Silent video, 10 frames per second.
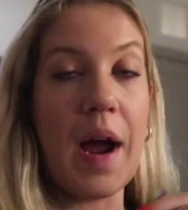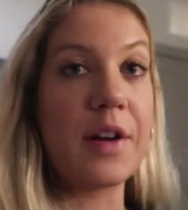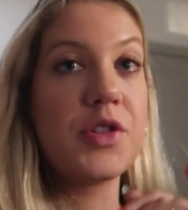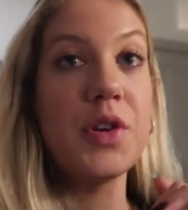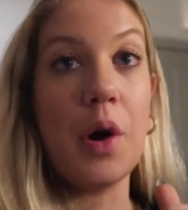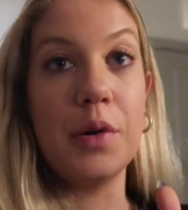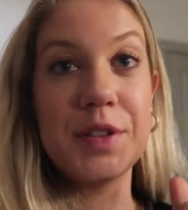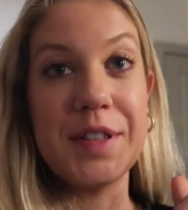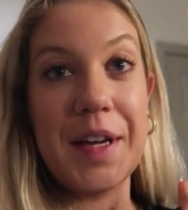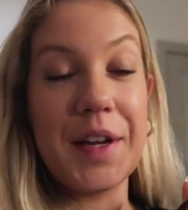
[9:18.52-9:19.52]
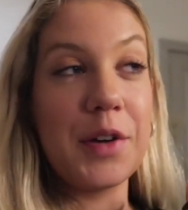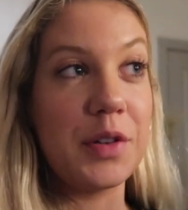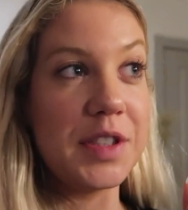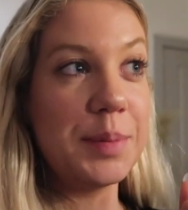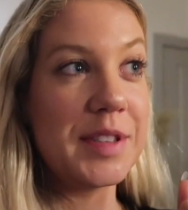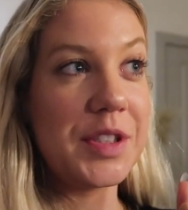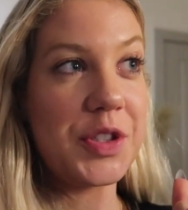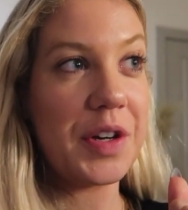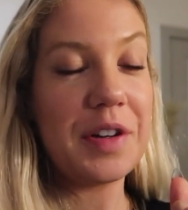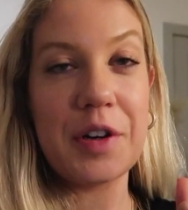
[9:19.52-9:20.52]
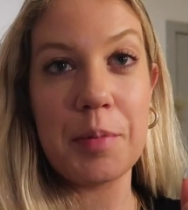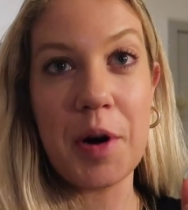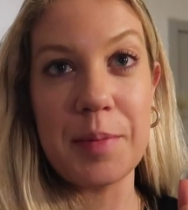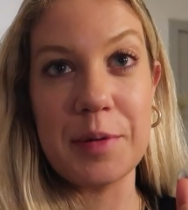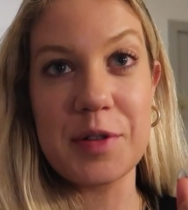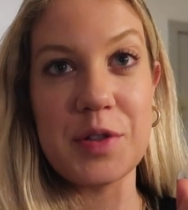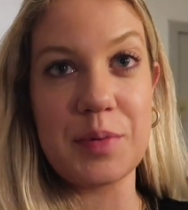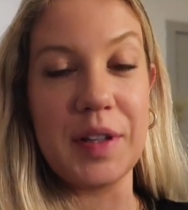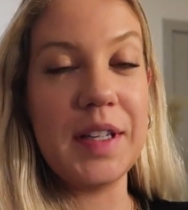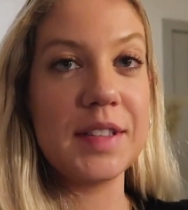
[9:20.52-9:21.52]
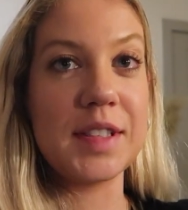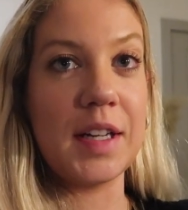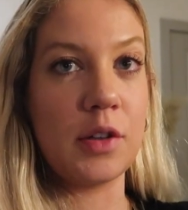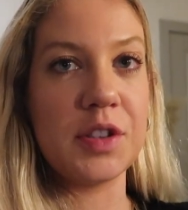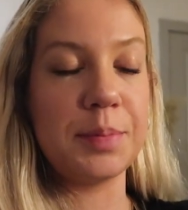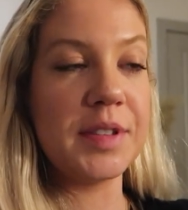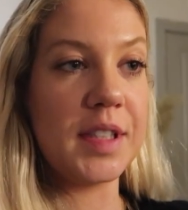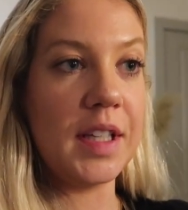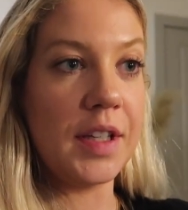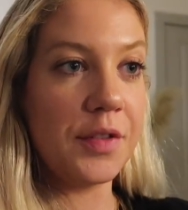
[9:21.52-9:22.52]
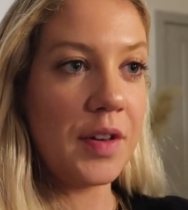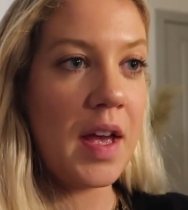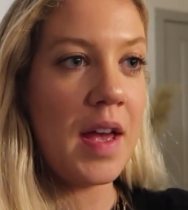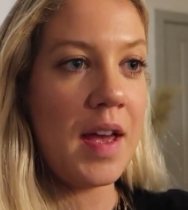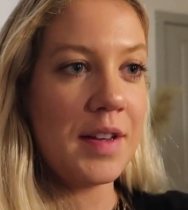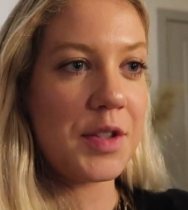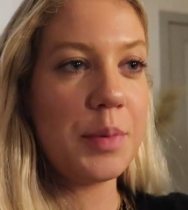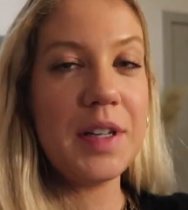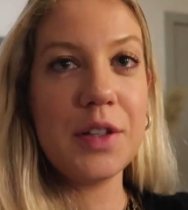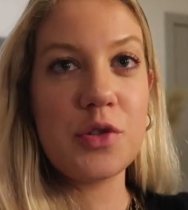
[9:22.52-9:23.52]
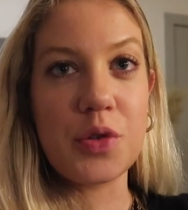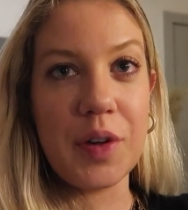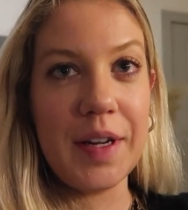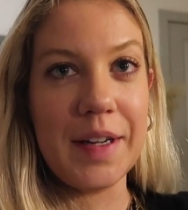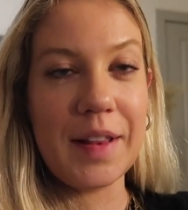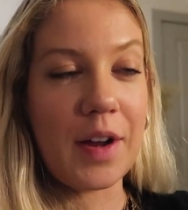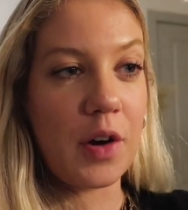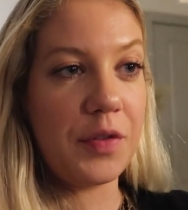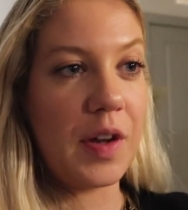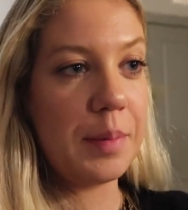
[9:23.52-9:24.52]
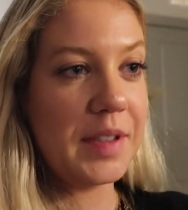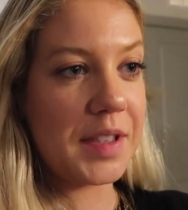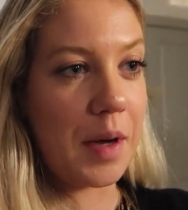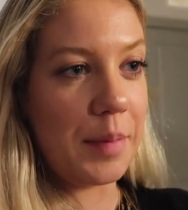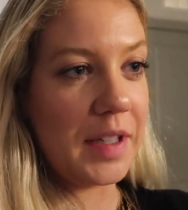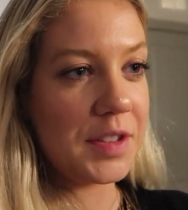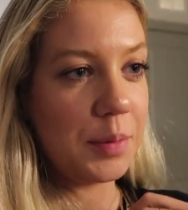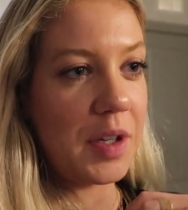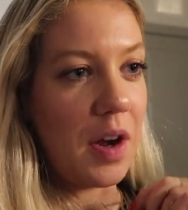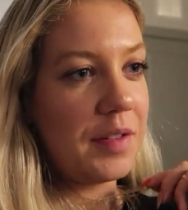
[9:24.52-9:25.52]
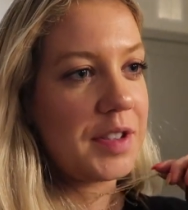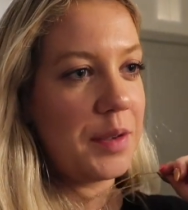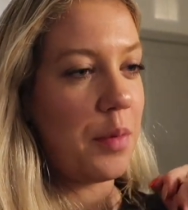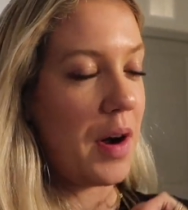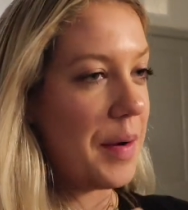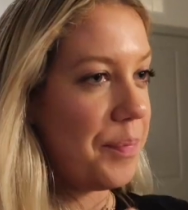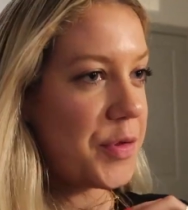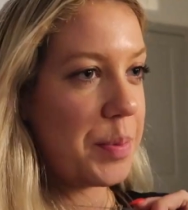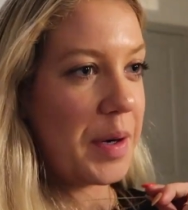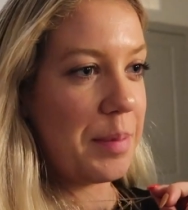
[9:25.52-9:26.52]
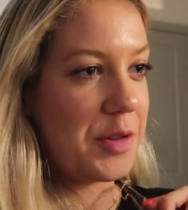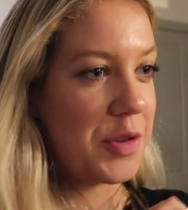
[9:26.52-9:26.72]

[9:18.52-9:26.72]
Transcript: actually hosting Christmas this year at our apartment which is really exciting, Christmas Eve. So we need a tree, like our family's coming so we obviously want to put up a